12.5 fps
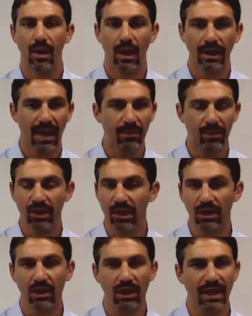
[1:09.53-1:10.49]
again, we're going
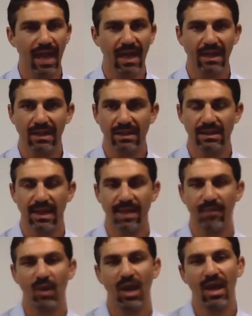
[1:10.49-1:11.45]
to look at it the
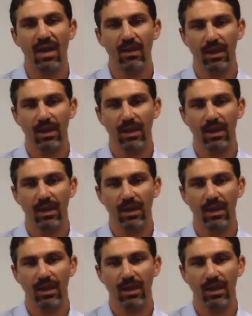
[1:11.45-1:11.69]
same way.